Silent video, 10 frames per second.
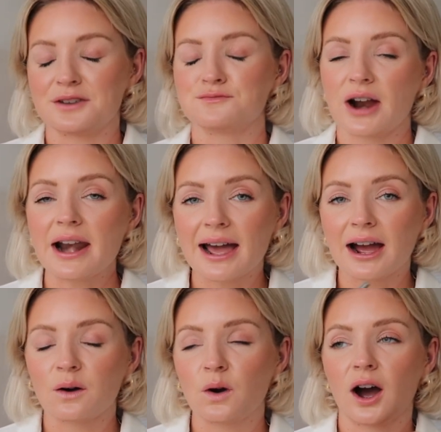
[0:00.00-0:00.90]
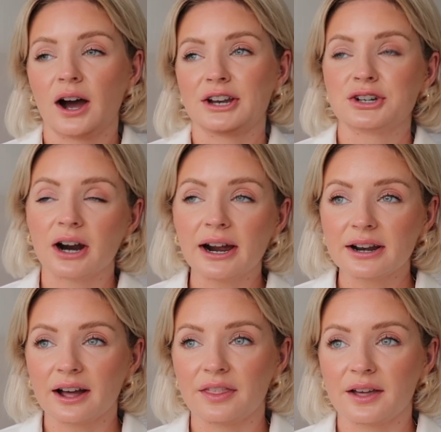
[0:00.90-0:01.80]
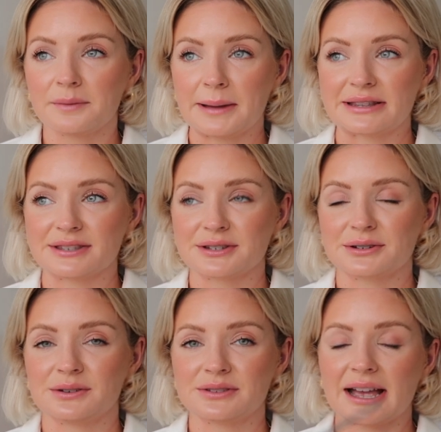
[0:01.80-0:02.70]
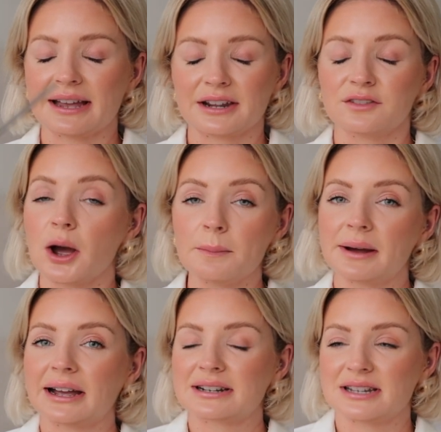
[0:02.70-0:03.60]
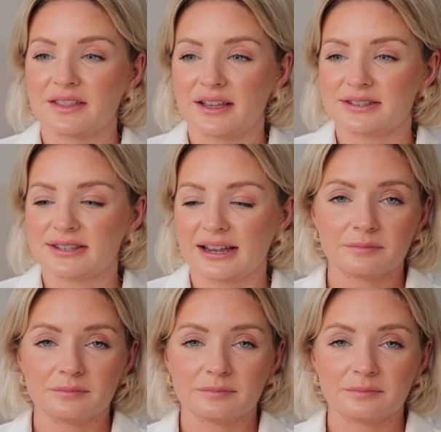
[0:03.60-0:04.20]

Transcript: It ran out. I tried other pencils and I've come back to this.